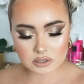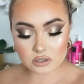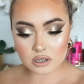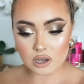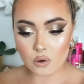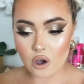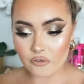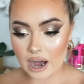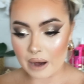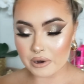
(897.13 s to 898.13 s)
going to go off
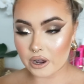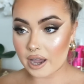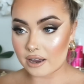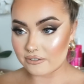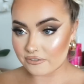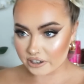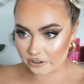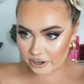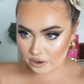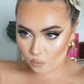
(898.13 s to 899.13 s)
camera now and figure
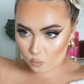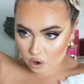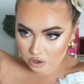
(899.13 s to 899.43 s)
out what